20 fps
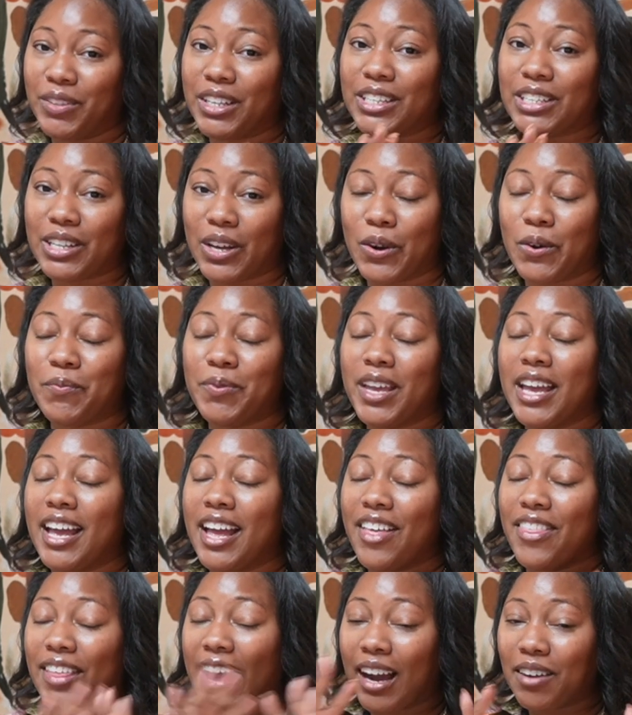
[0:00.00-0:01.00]
So
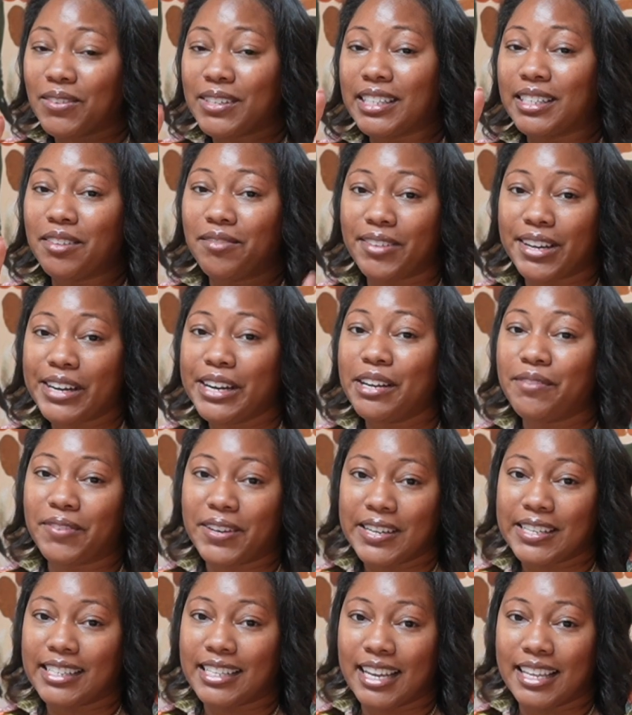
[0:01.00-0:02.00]
that was the very
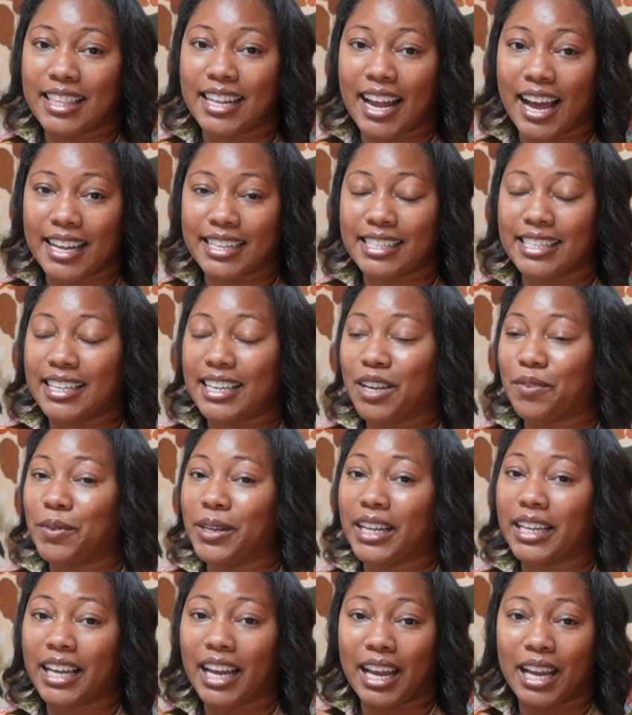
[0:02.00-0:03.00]
first thing that I did when
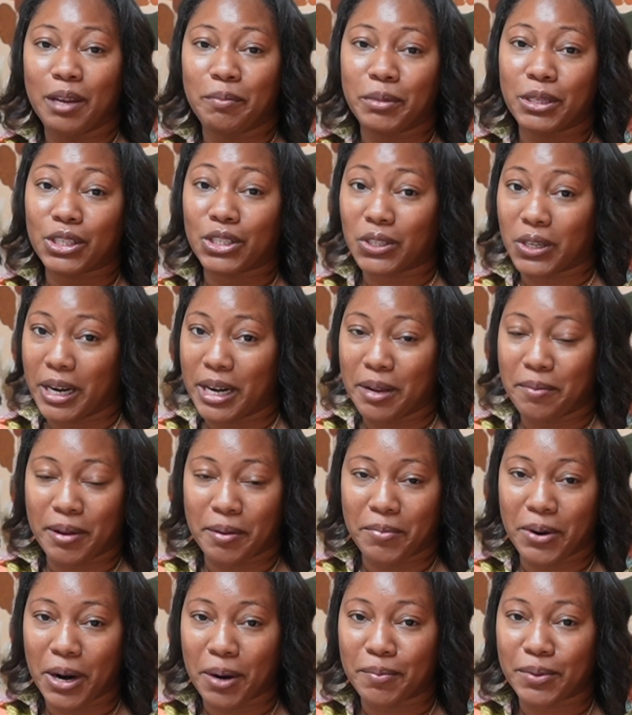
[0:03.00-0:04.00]
it came to starting my
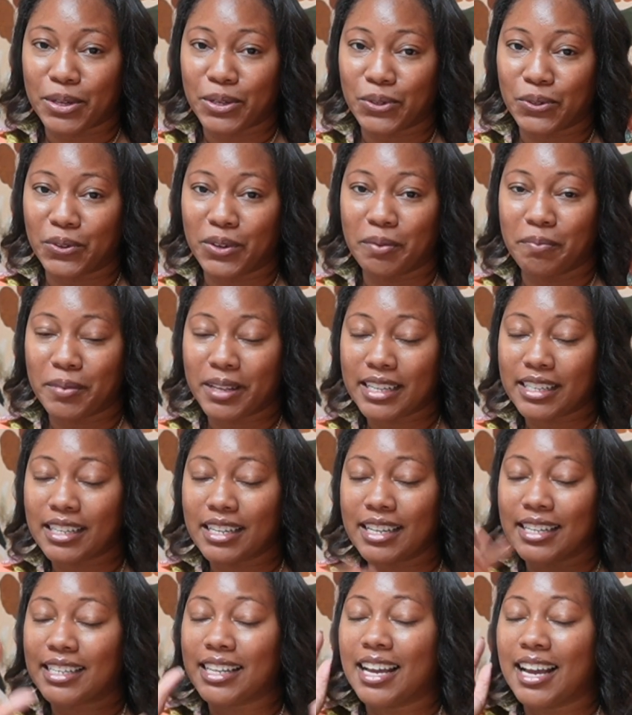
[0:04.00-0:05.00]
permanent jewelry business.